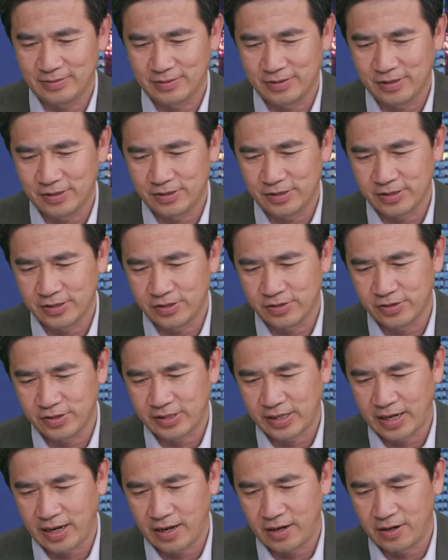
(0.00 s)
Curtis, you
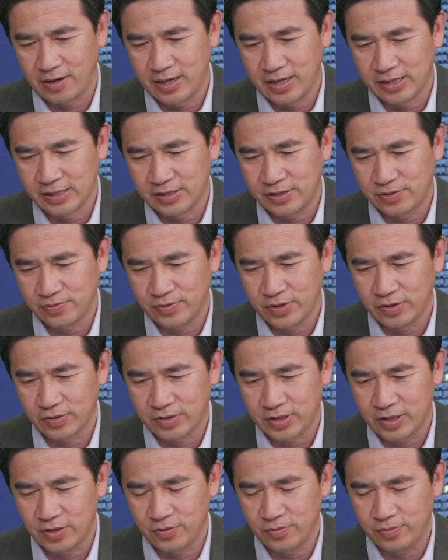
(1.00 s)
said IRS will
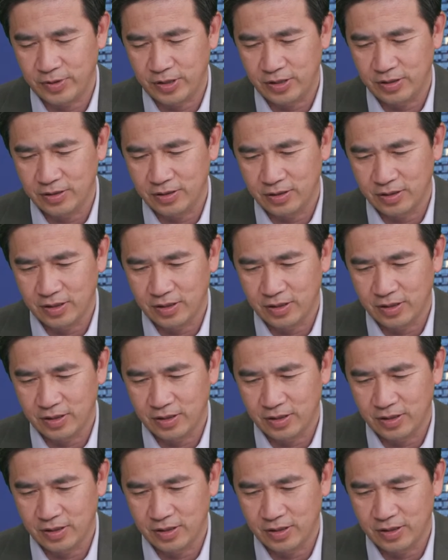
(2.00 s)
kill me.